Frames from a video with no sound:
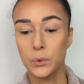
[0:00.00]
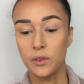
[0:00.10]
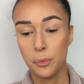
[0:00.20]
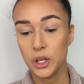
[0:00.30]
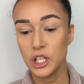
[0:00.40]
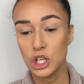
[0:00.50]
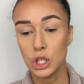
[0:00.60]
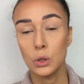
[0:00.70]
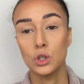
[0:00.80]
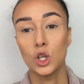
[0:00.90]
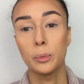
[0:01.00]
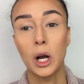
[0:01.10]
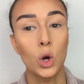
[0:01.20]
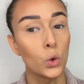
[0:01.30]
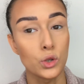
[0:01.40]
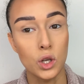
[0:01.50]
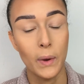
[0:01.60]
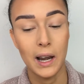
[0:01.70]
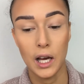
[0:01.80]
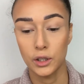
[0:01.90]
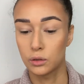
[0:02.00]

with a British YouTuber called Zoella.